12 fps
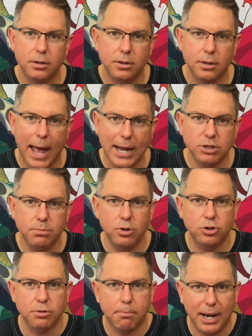
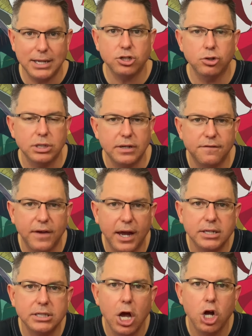attributes plus your
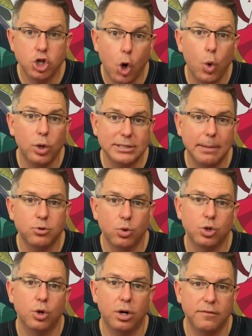defects totals up to a
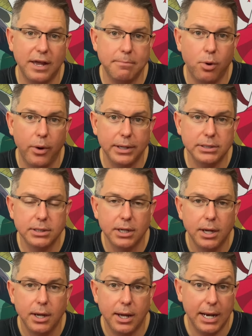total of 8 points.
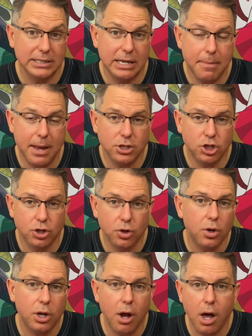And as I mentioned
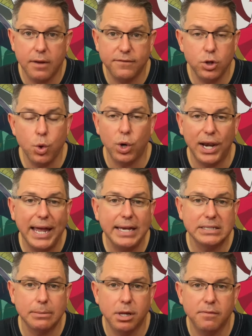early on, if you don't like
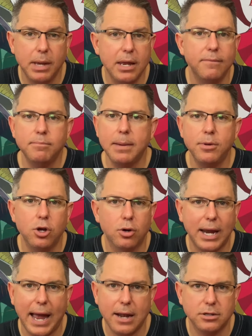some of it, maybe your
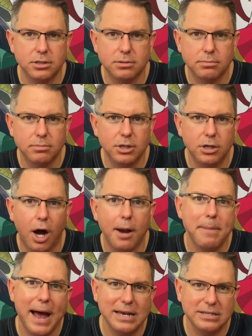cat's got
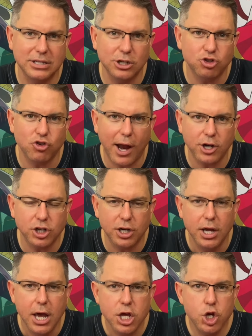past the distraction,
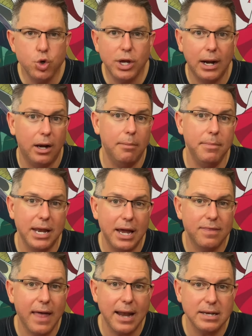you can
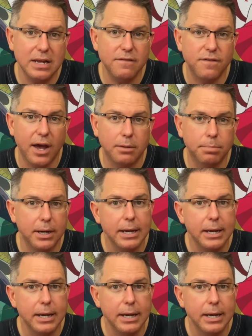eliminate that defect. But